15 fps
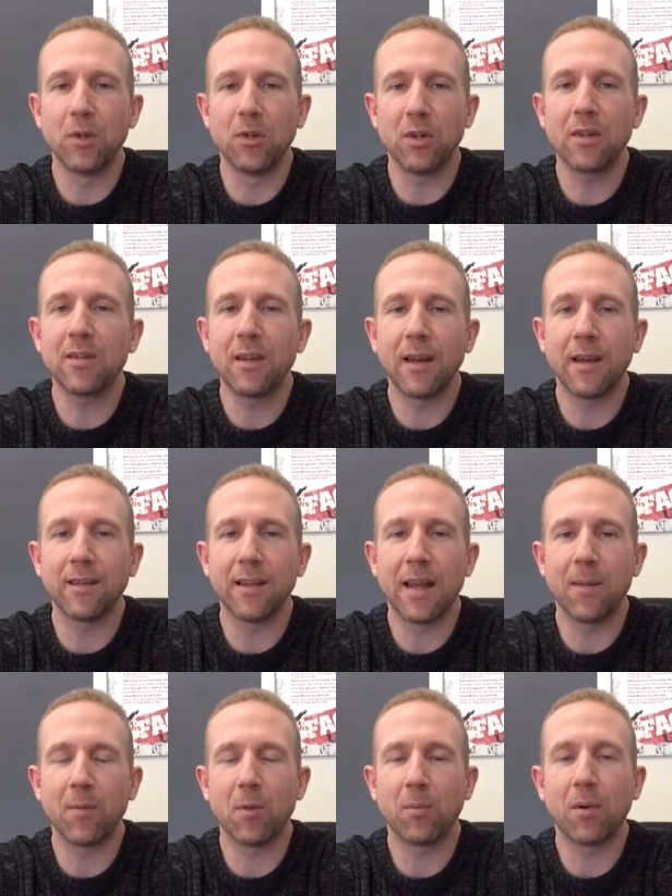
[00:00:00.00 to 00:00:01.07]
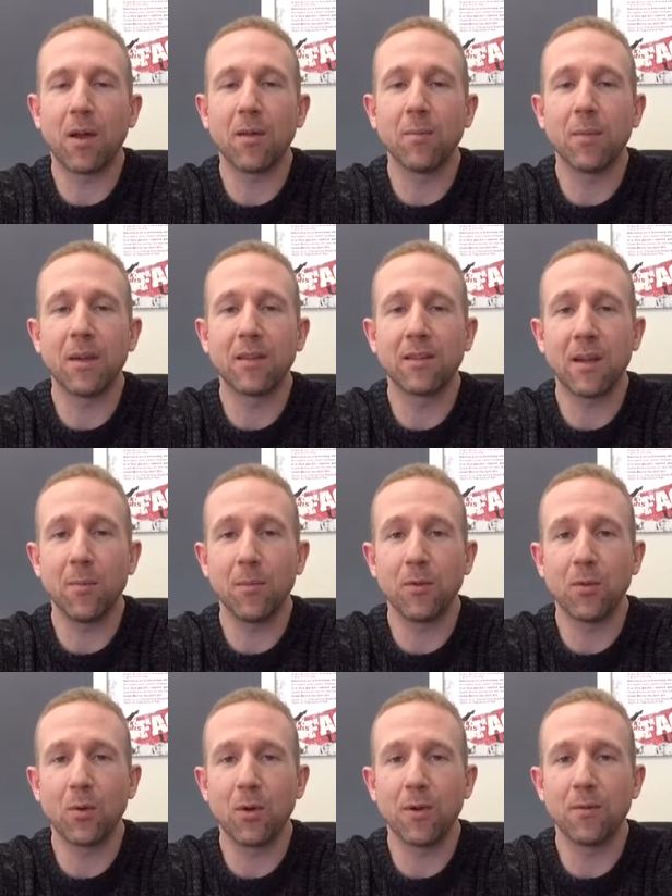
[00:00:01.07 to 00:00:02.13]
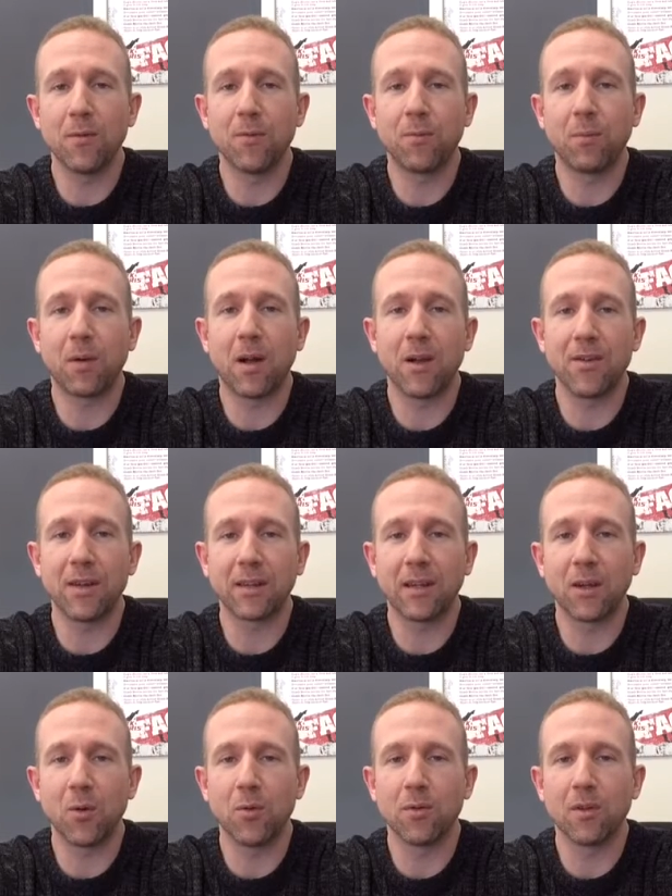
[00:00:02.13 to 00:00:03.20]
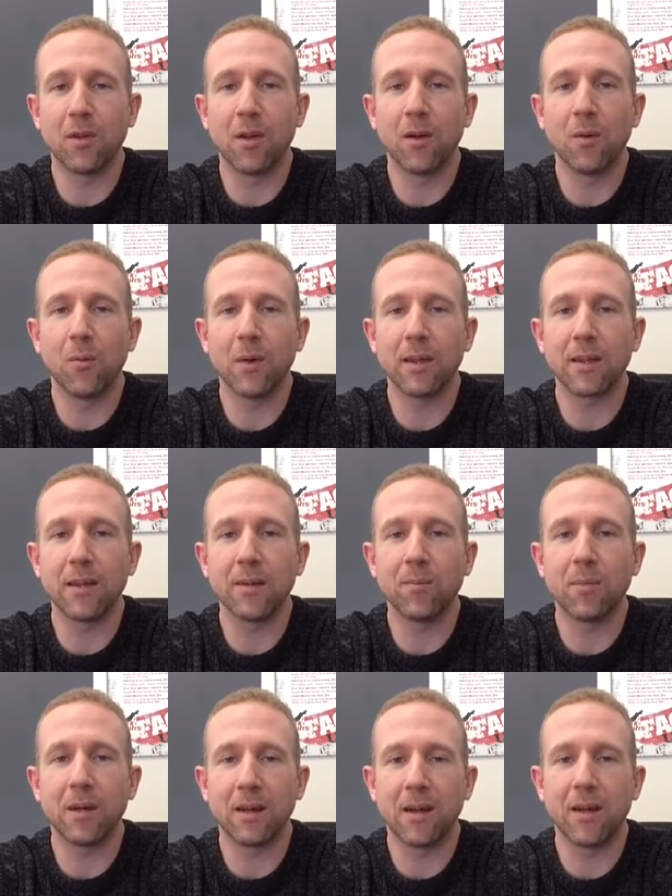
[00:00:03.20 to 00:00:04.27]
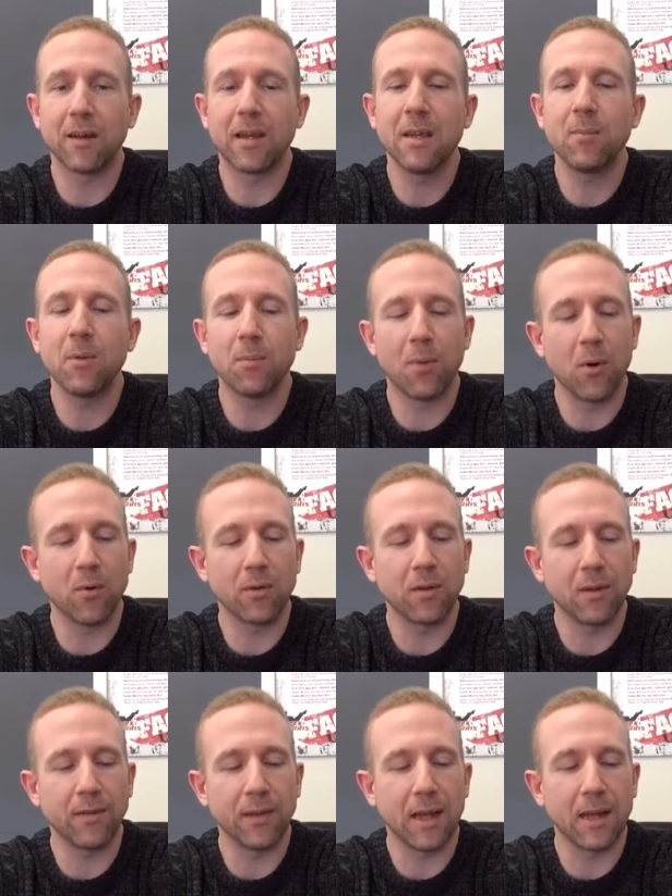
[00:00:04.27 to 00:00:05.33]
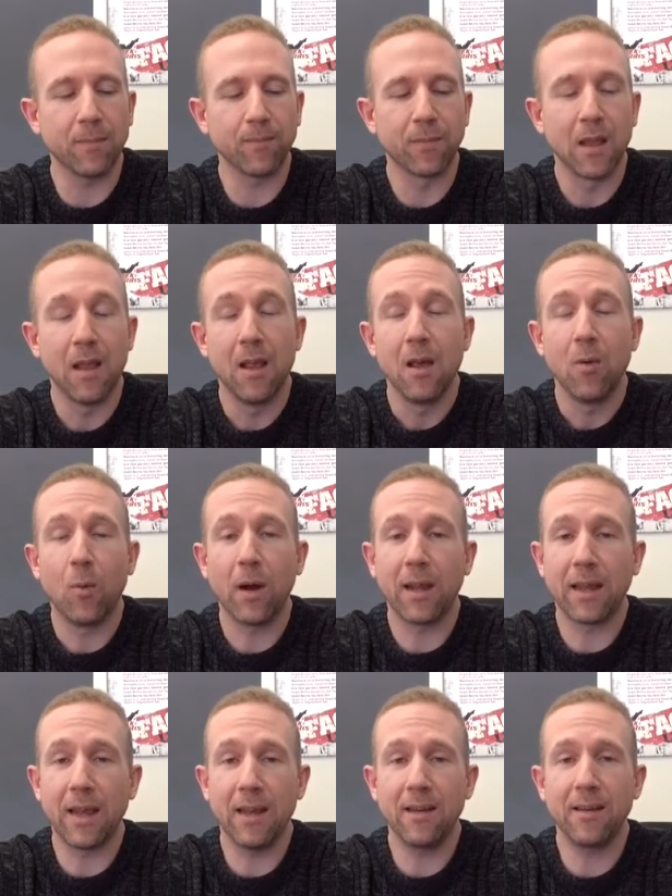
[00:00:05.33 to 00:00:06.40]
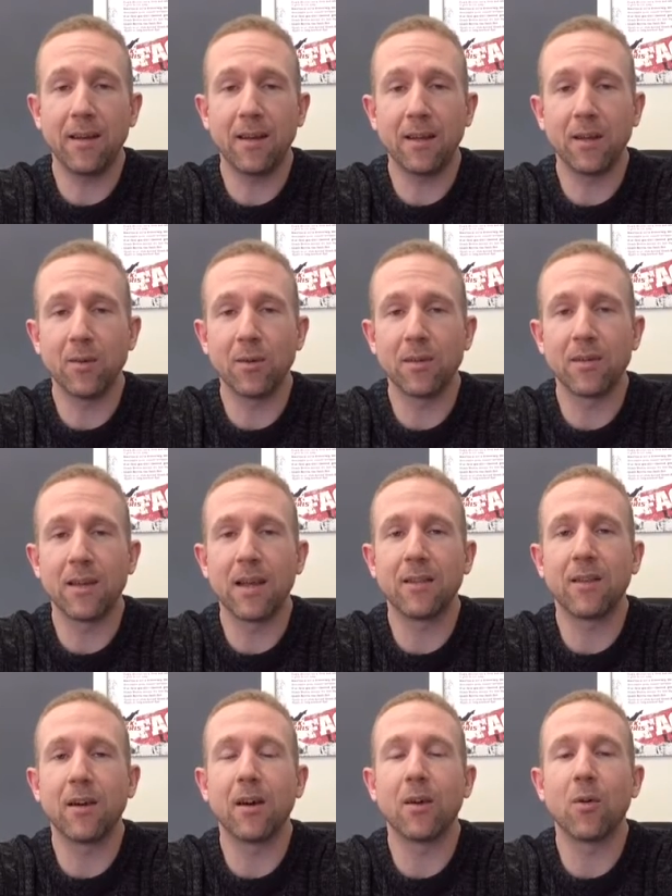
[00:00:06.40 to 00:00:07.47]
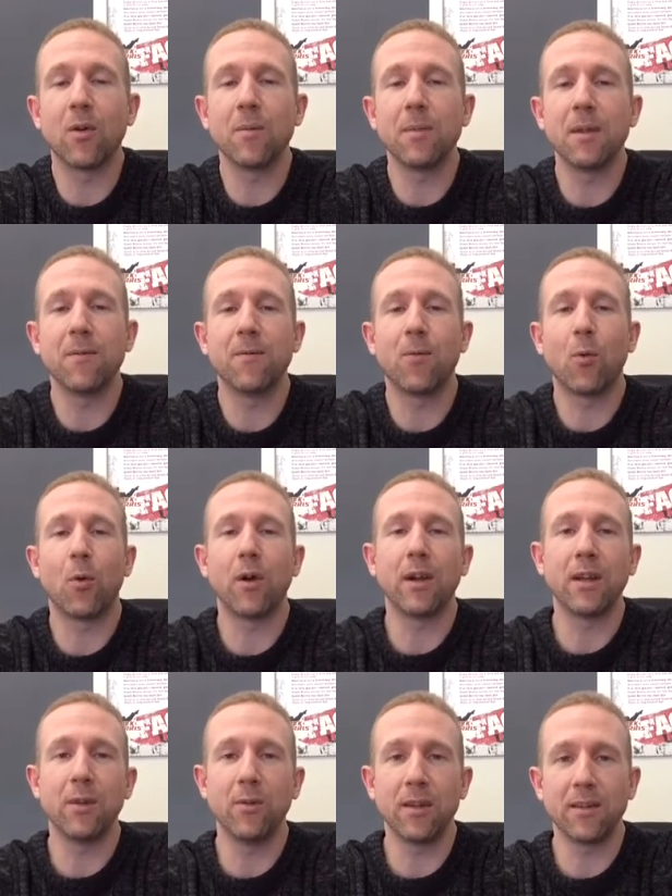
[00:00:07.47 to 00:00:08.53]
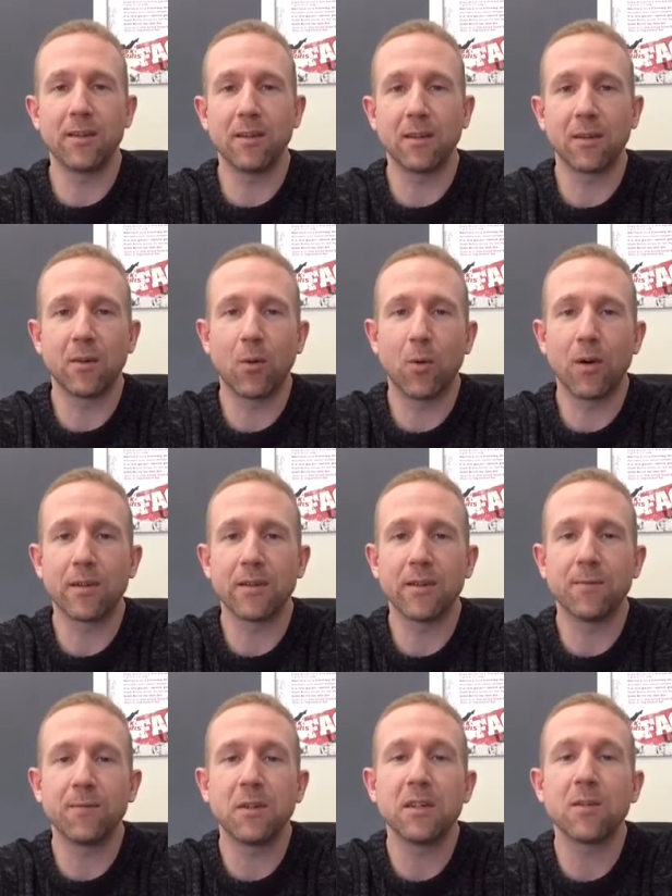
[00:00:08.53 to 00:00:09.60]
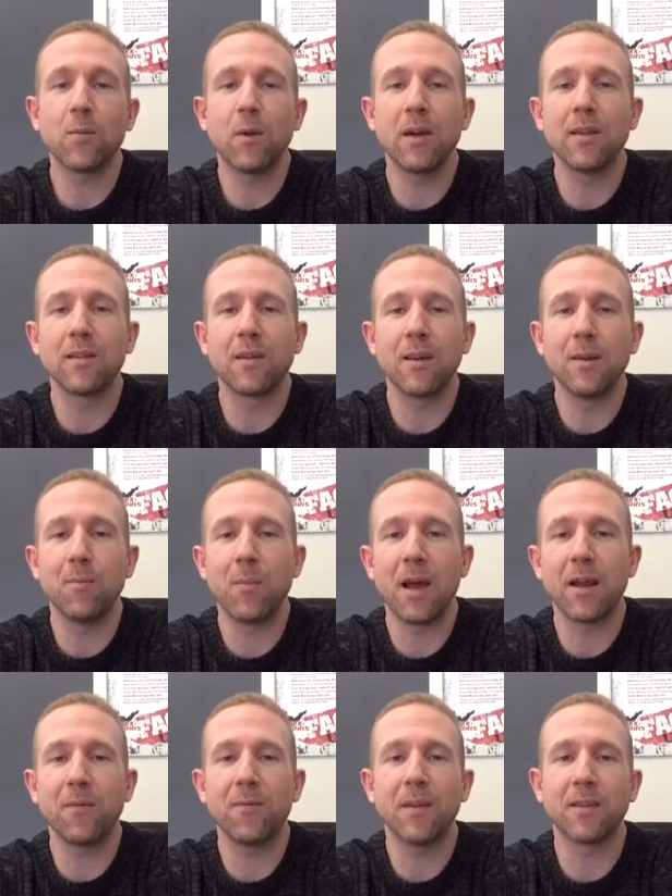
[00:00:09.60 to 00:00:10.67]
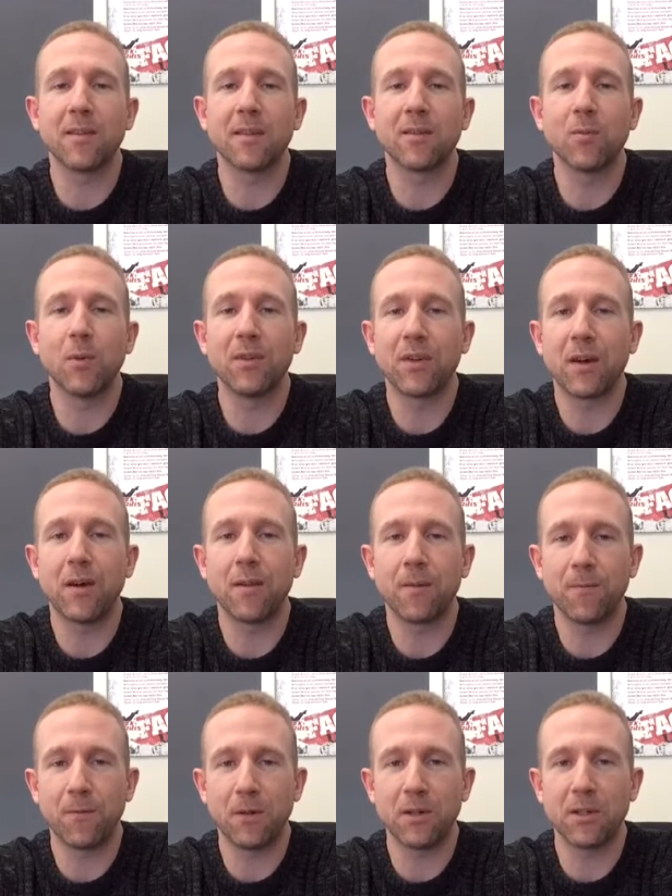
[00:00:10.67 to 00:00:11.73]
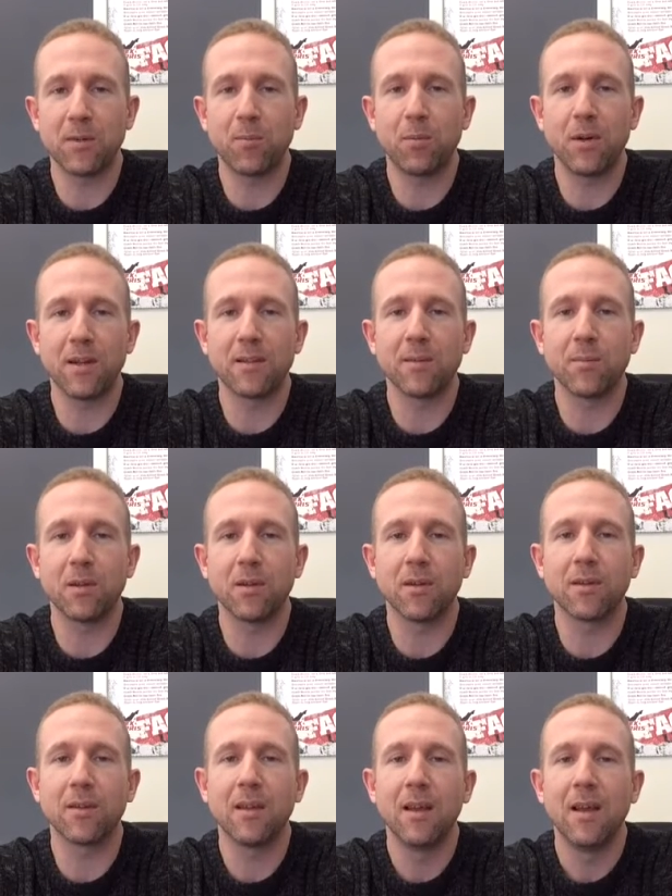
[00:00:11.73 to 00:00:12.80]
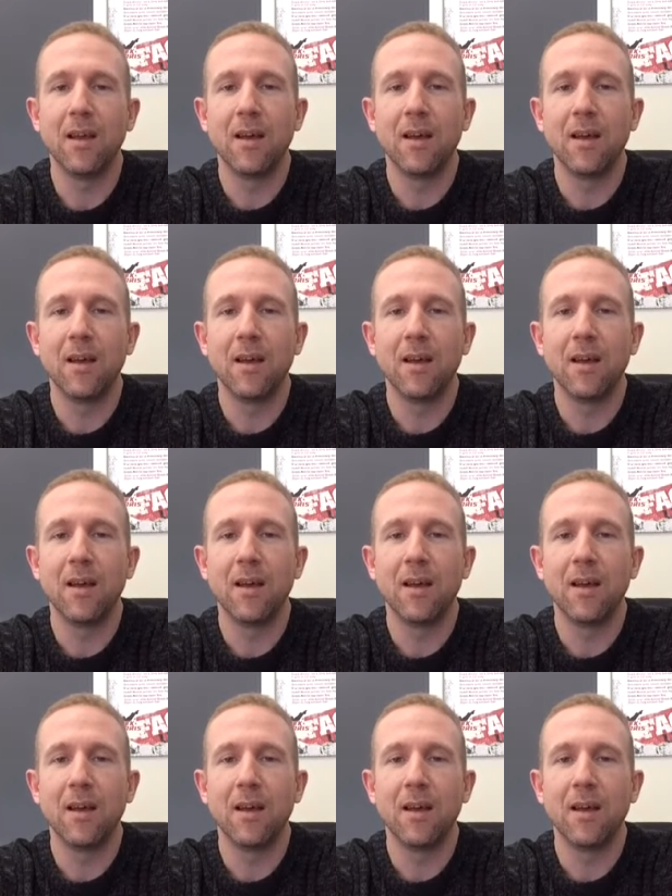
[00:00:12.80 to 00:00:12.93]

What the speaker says: just an exam. There'll probably be some sort of project that goes along with it, but I'll keep you posted on that. What I can tell you is that there are going to be 4 units in the course, and the first one is on metaphysics, which are the first principles